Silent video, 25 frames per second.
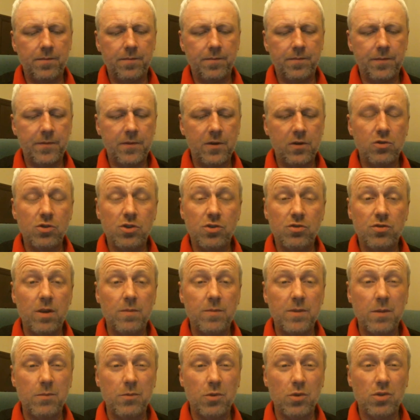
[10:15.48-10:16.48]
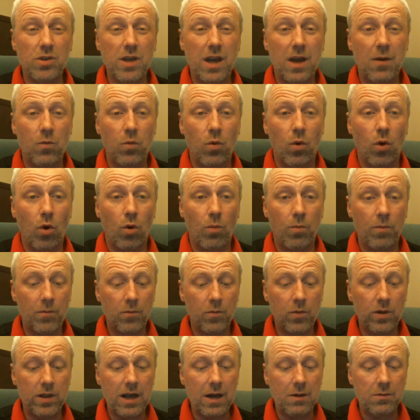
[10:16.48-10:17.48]
because the drip tip does get warm
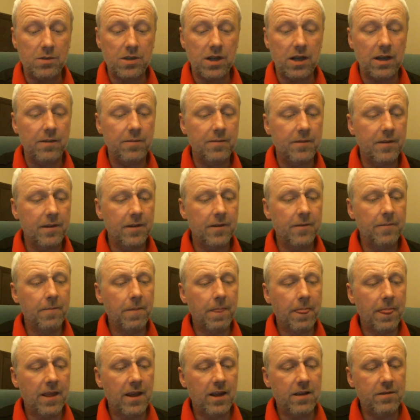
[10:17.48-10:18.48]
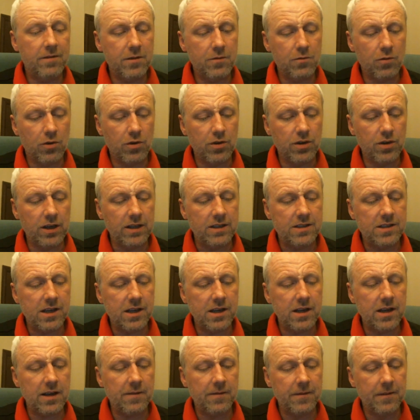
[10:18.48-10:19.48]
without it if you're running
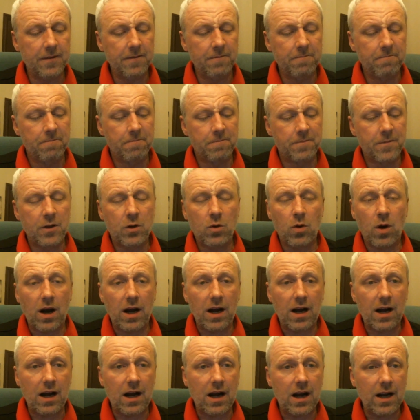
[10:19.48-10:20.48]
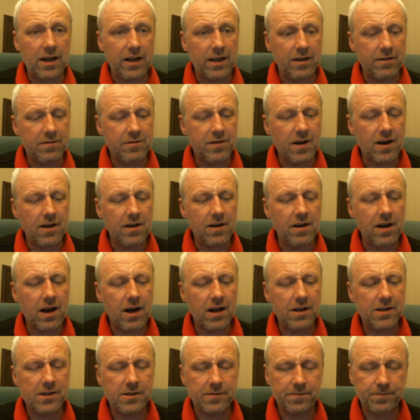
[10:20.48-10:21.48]
it quite high in
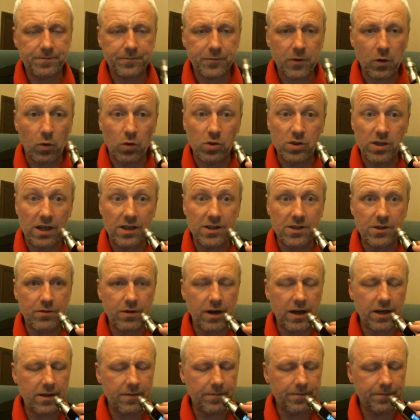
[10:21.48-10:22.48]
Fahrenheit or centigrade.